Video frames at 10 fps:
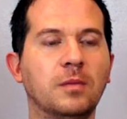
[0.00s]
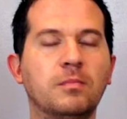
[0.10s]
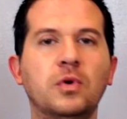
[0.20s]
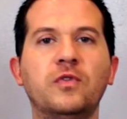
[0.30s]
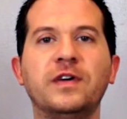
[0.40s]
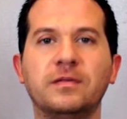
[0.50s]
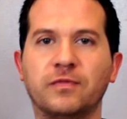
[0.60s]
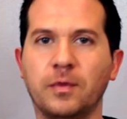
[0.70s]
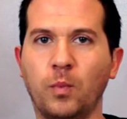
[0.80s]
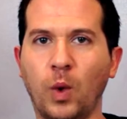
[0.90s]
move it
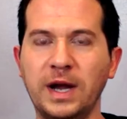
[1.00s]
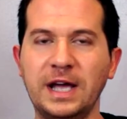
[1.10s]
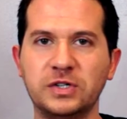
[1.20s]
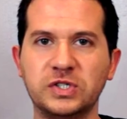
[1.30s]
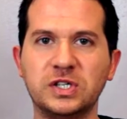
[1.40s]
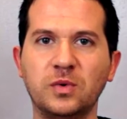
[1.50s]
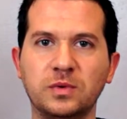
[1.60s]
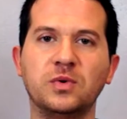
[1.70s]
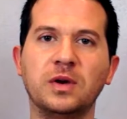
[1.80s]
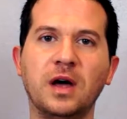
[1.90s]
from one agency
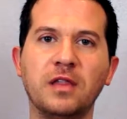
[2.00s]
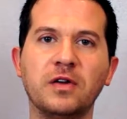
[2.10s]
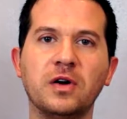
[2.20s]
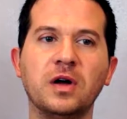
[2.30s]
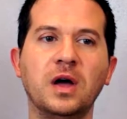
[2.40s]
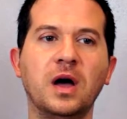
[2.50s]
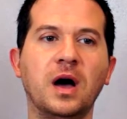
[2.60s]
to another,